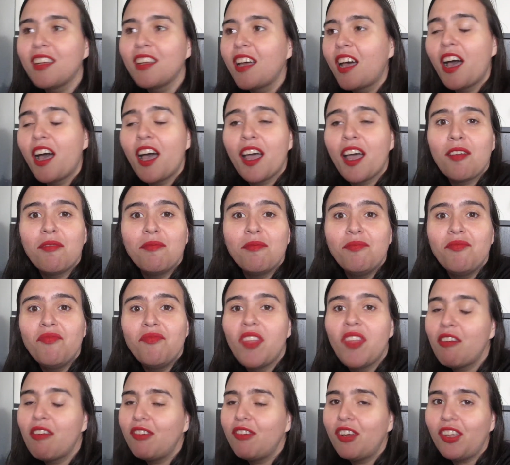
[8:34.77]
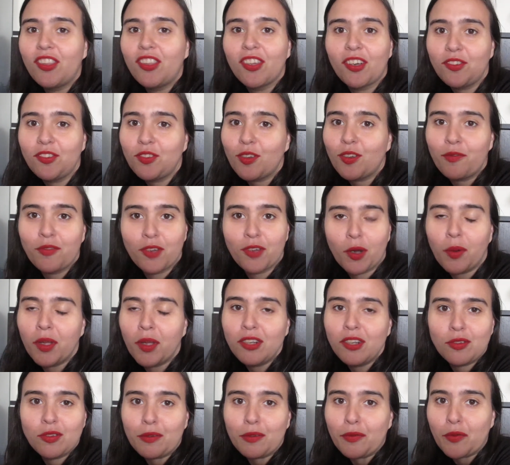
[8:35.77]
I've never thought of
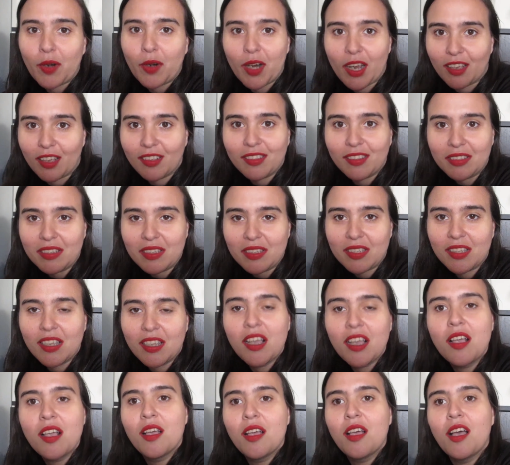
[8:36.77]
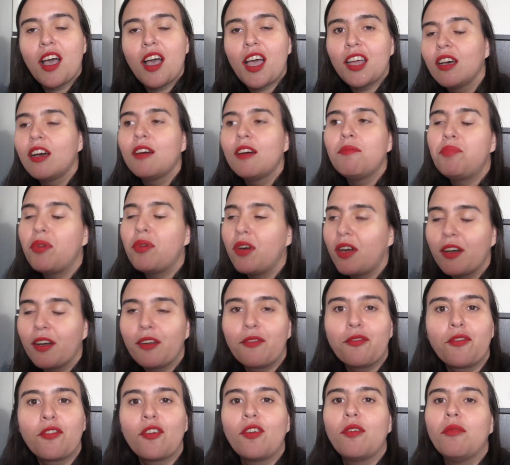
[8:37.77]
going to France, apart
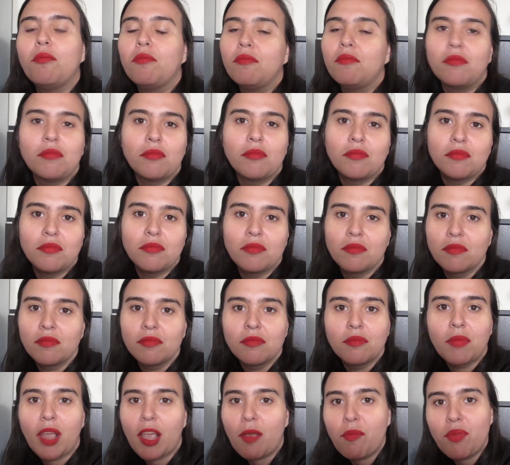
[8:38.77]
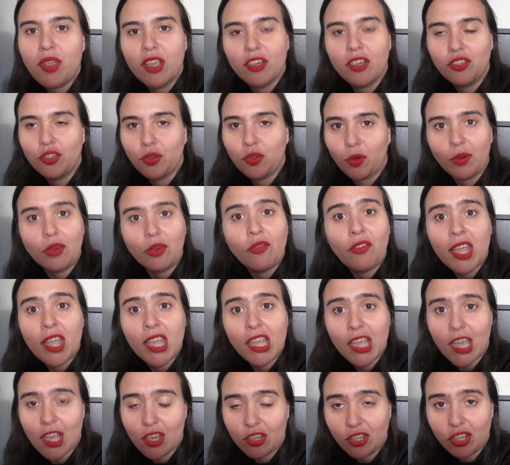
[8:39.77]
from maybe a short
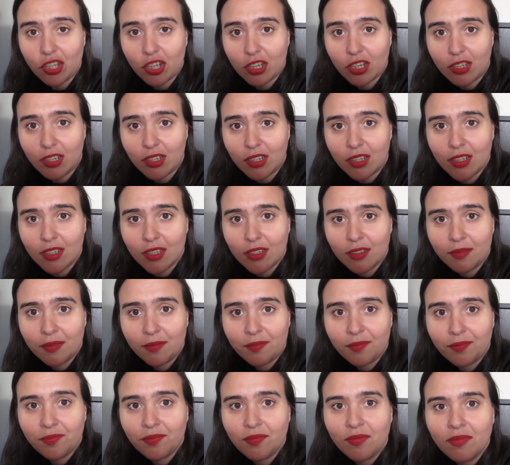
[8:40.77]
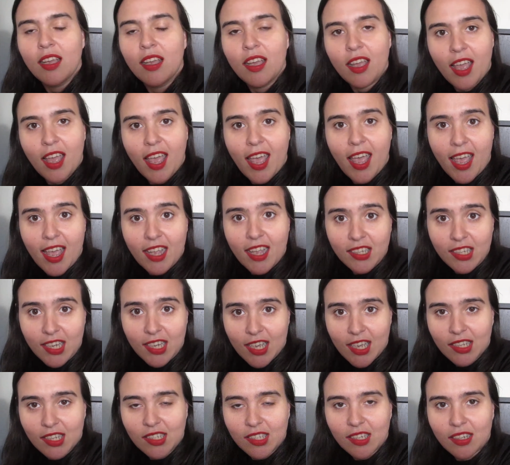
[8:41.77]
vacation. And
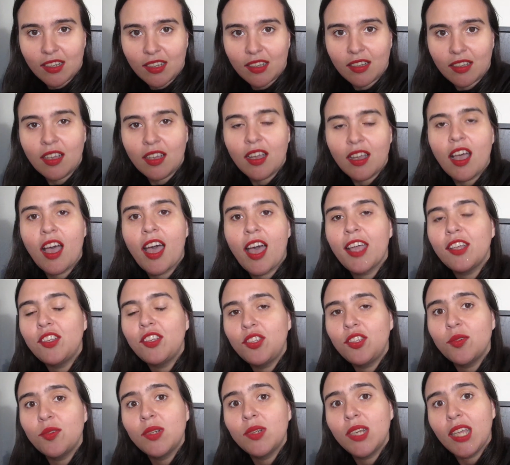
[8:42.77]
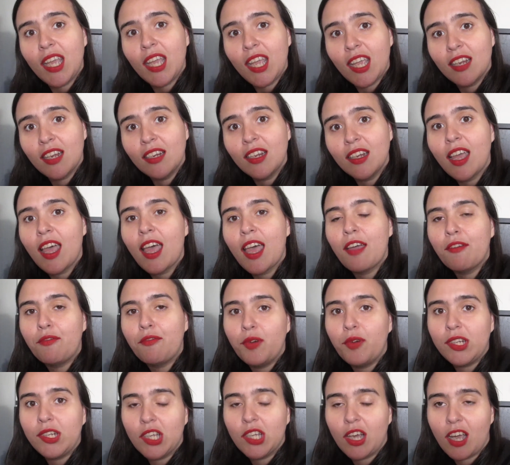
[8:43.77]
yet, I tune in
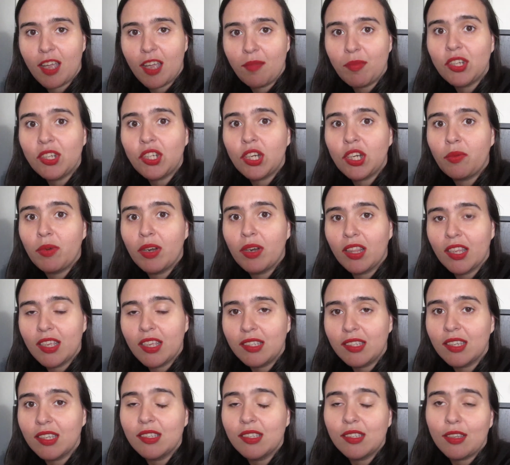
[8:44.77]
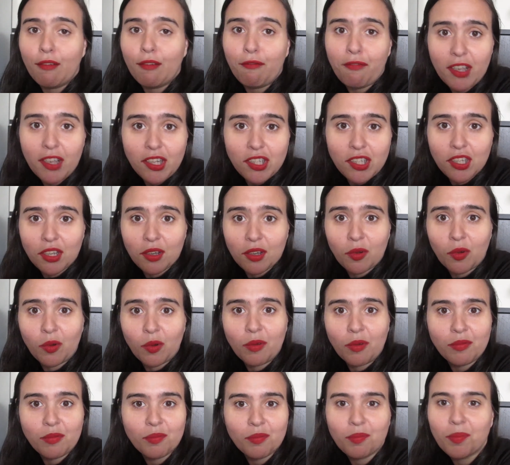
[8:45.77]
every time she releases a video
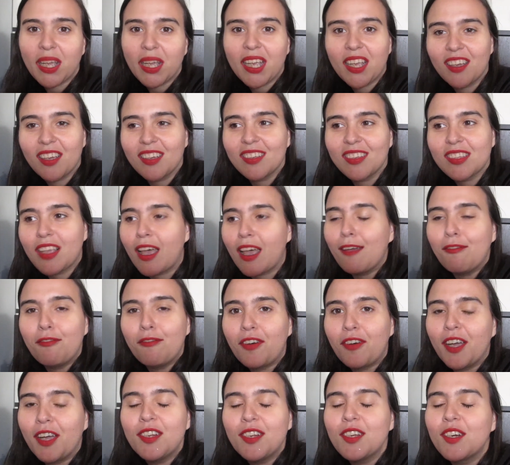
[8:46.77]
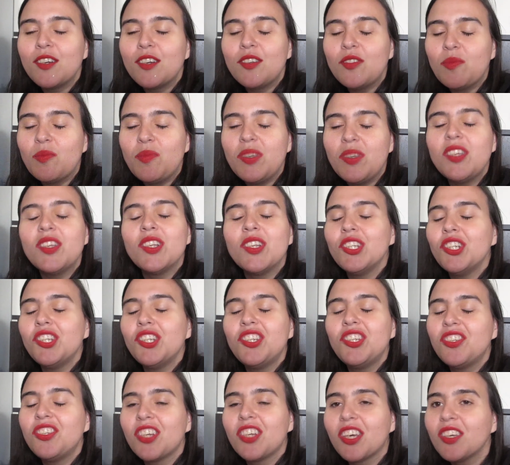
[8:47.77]
because I find her to be
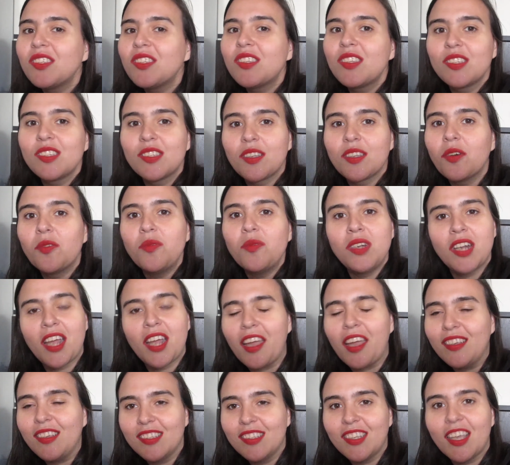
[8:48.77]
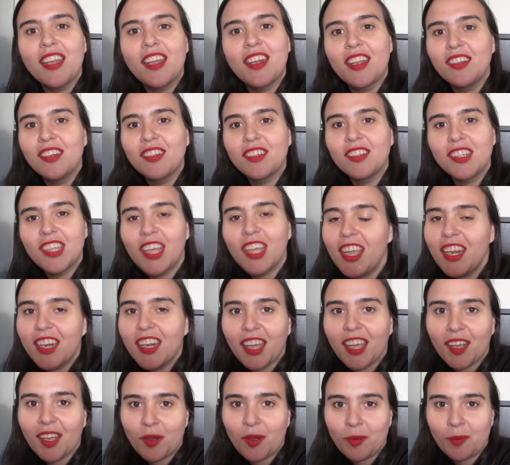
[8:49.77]
just so nice and
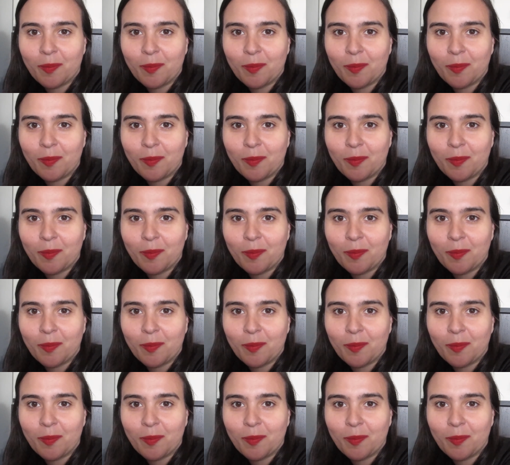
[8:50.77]
entertaining.